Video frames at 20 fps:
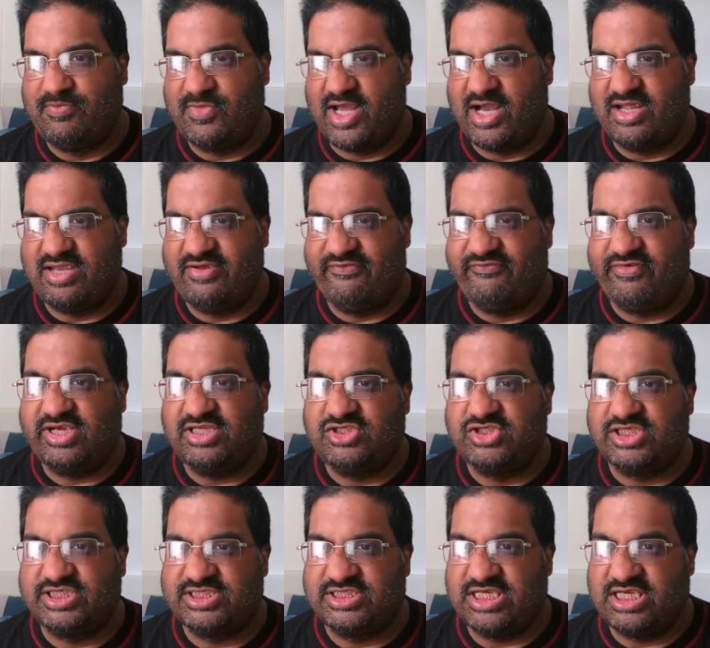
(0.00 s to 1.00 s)
and
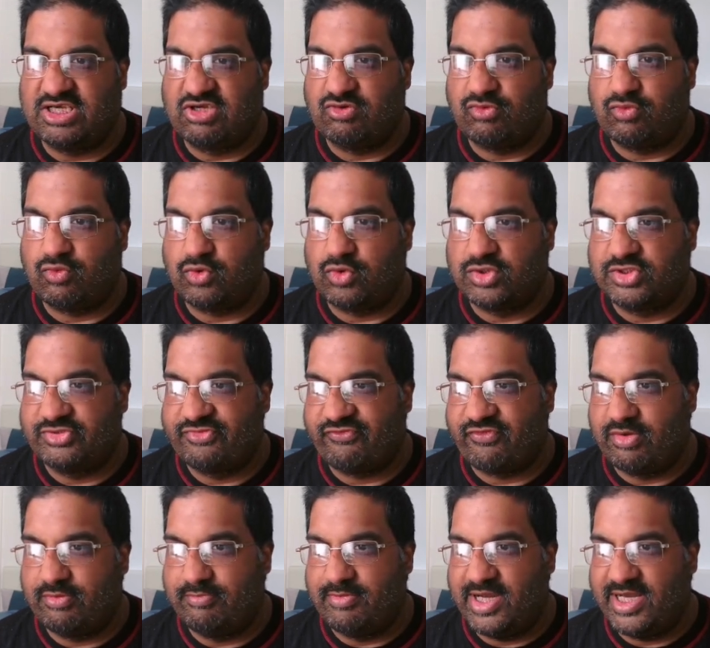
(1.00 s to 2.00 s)
Avengers Secret Wars
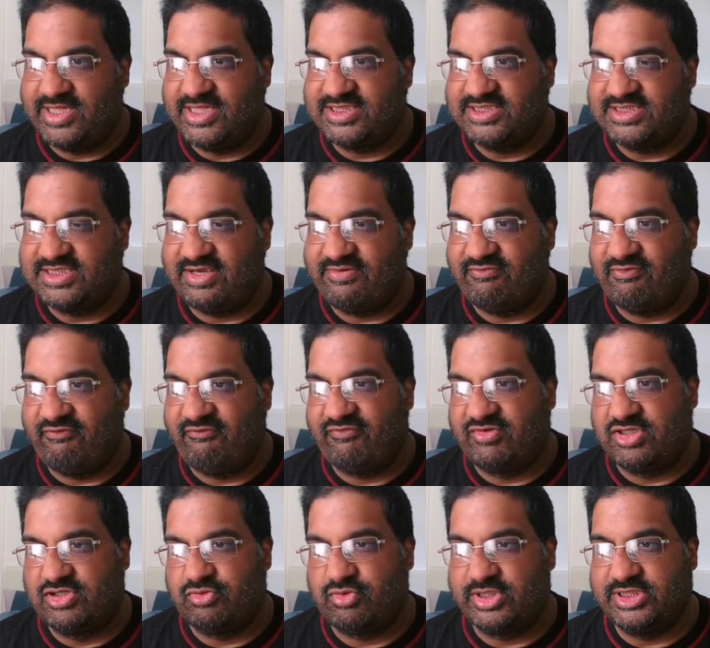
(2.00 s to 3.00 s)
from May the 7th,
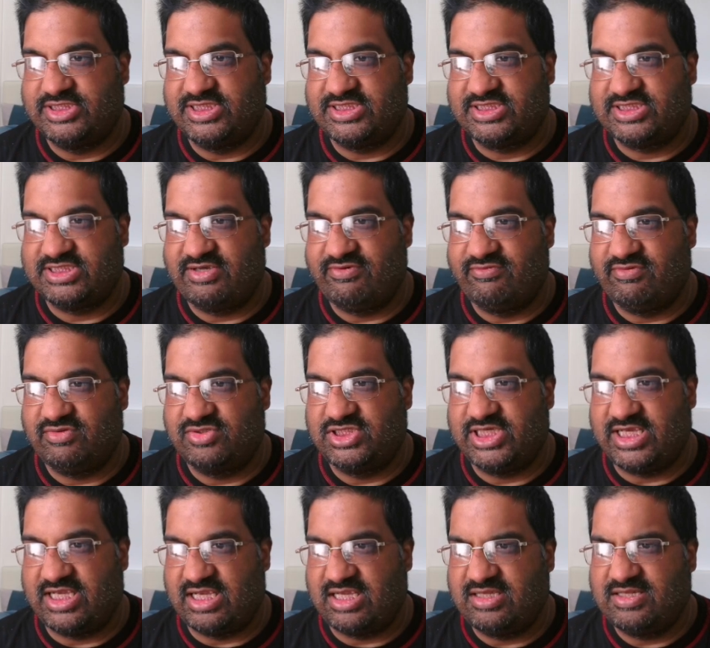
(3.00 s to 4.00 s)

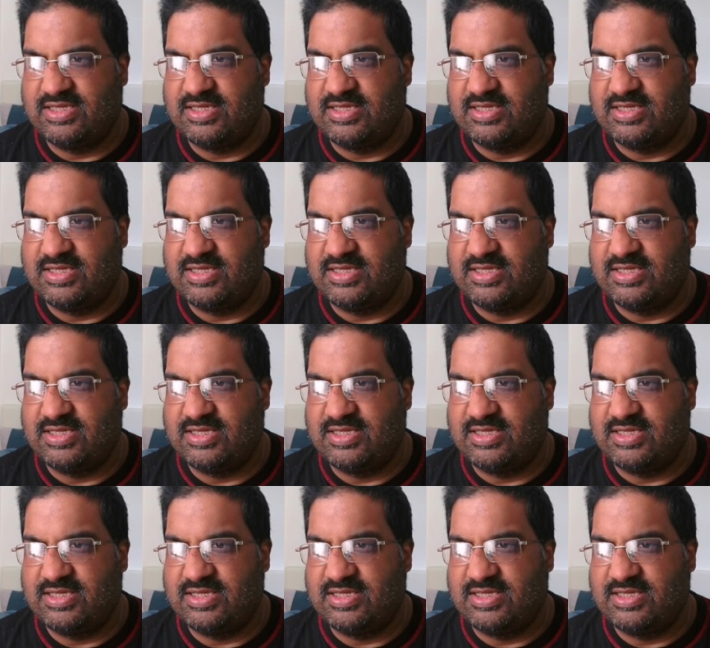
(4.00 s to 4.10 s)
2017.